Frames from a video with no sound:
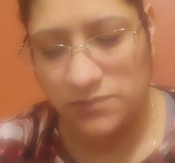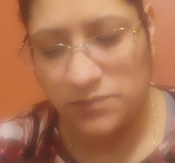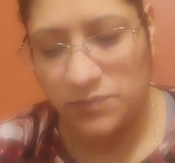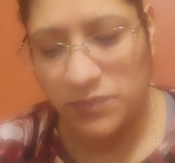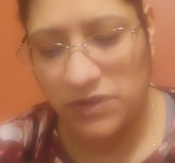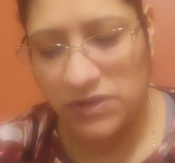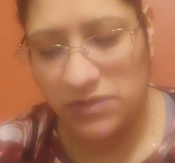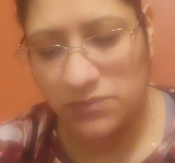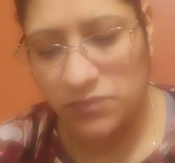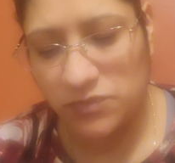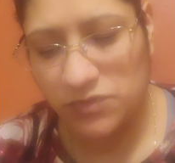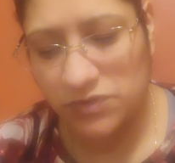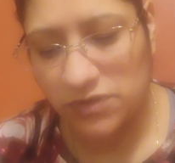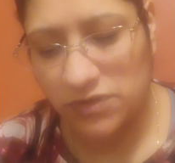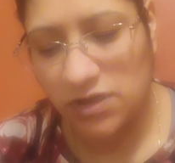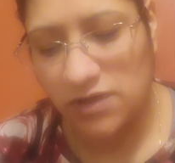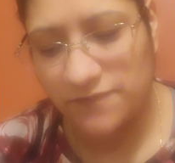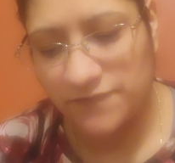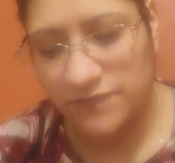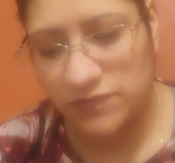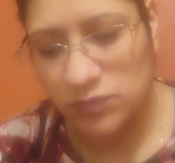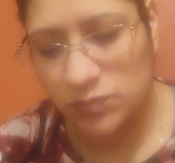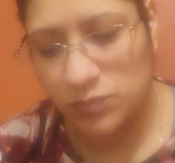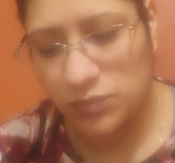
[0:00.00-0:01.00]
being more
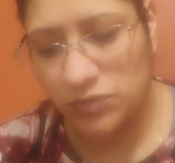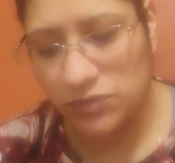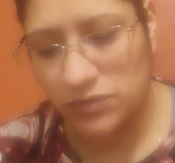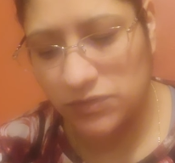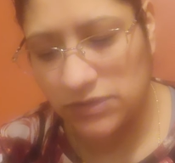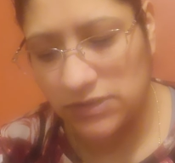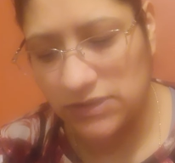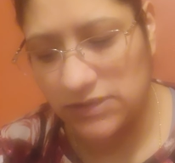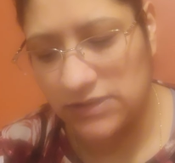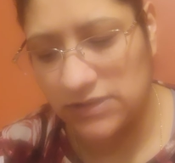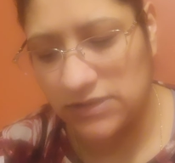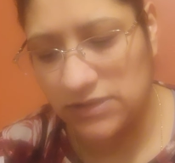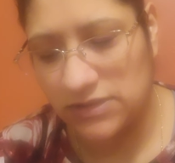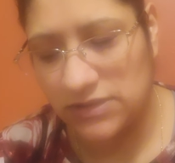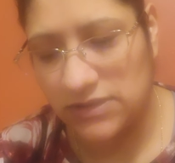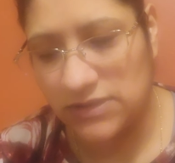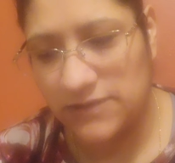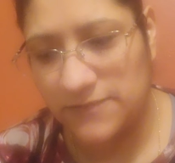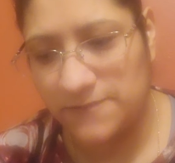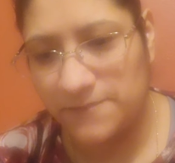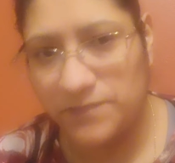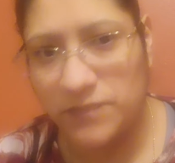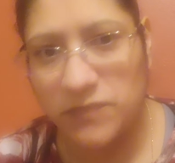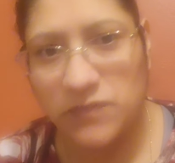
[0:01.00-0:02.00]
comfortable
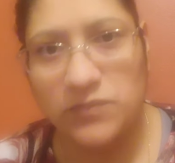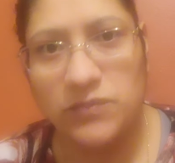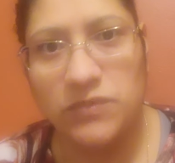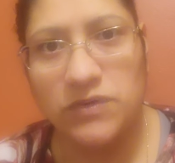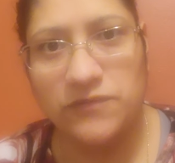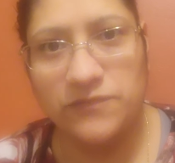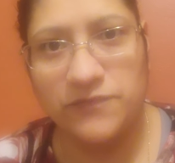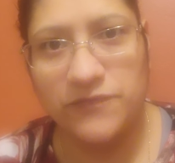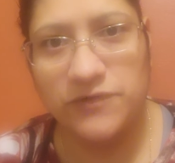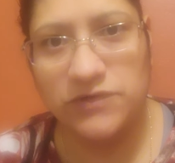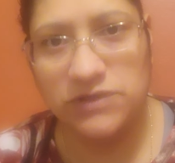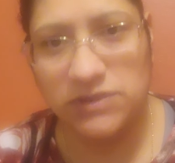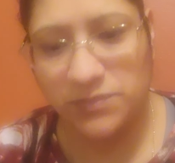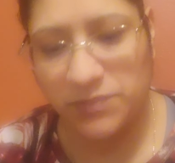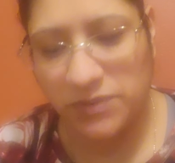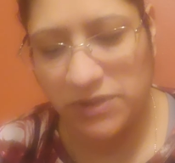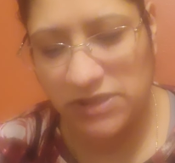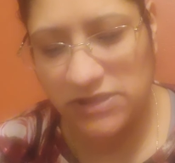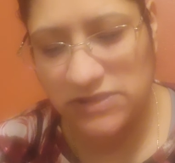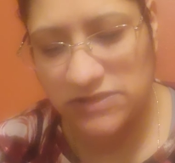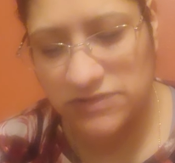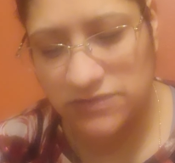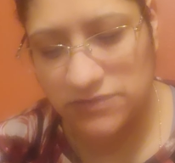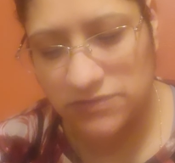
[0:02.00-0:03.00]
for the
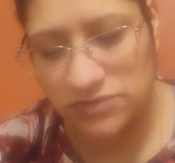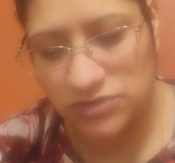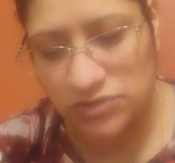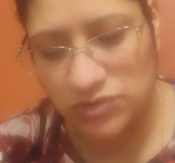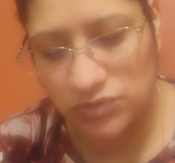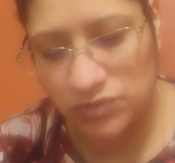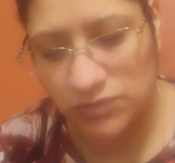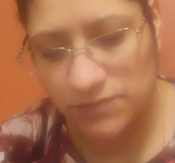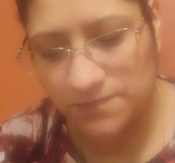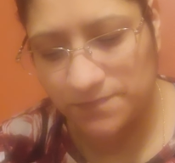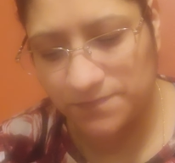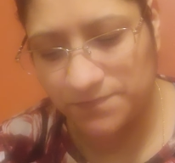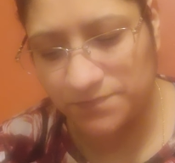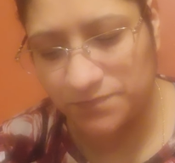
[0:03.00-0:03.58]
patient too.